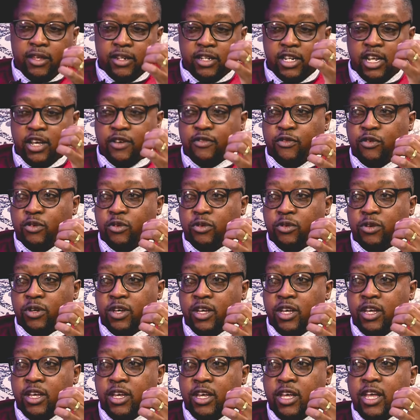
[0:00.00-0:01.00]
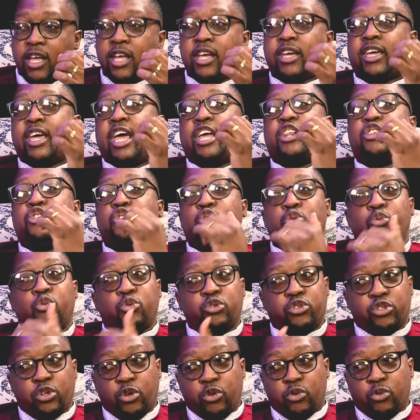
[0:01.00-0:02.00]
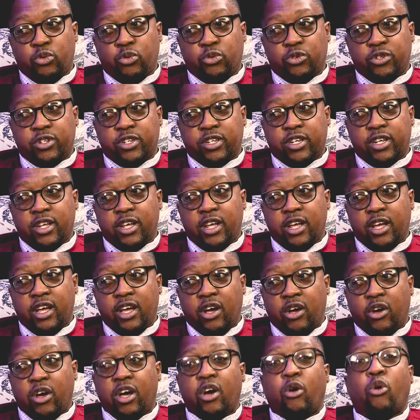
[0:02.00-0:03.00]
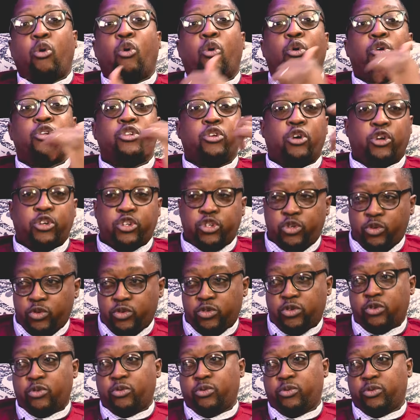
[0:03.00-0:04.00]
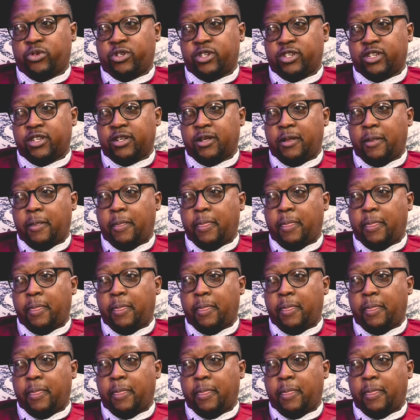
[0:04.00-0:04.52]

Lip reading: the devil, can use the rules or not use the rules.